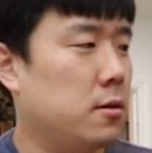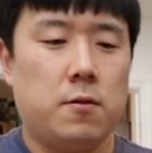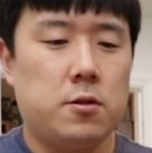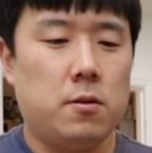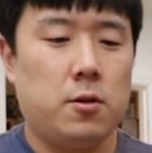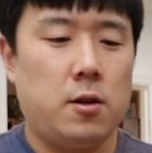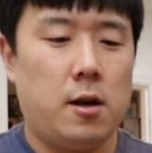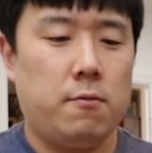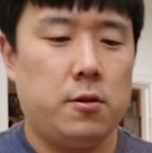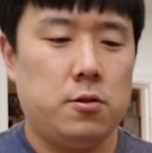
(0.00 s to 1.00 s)
First of all,
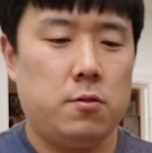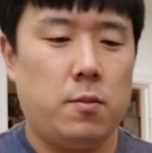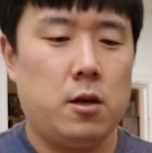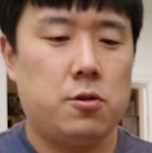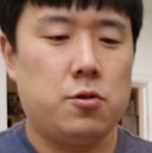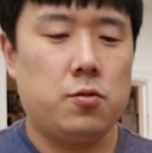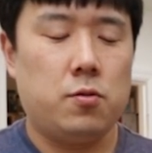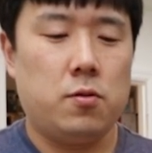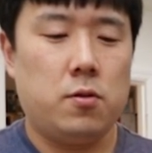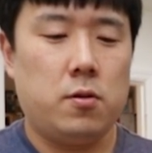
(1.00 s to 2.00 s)
I want to make
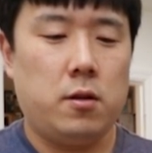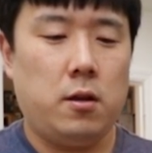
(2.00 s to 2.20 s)
sure